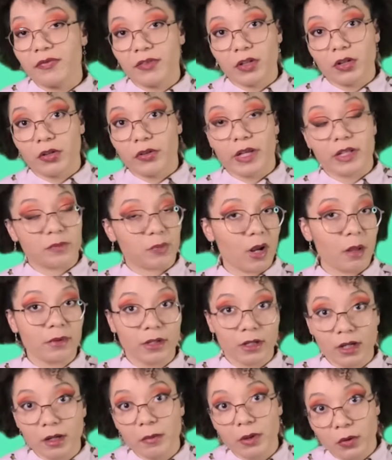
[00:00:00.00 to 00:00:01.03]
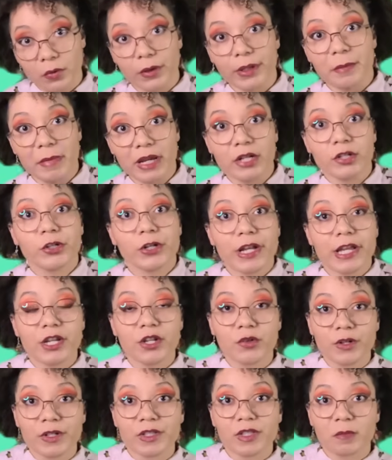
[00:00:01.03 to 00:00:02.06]
I figure that's probably gonna be a really major
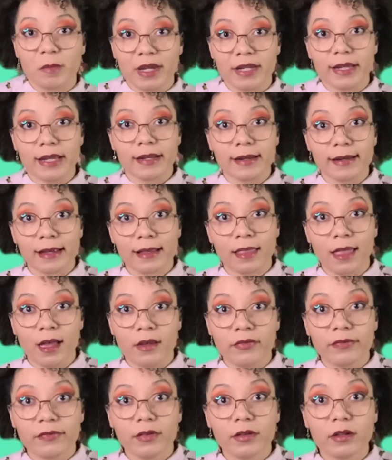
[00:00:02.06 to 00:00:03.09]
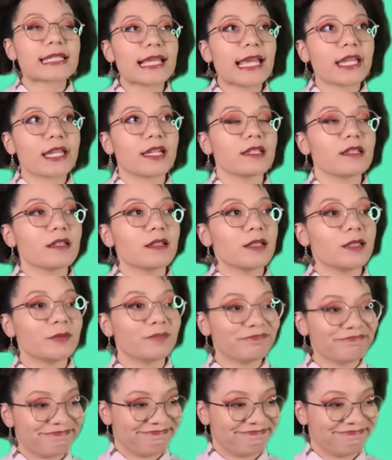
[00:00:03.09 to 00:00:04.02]
hindrance in my day-to-day life. And second,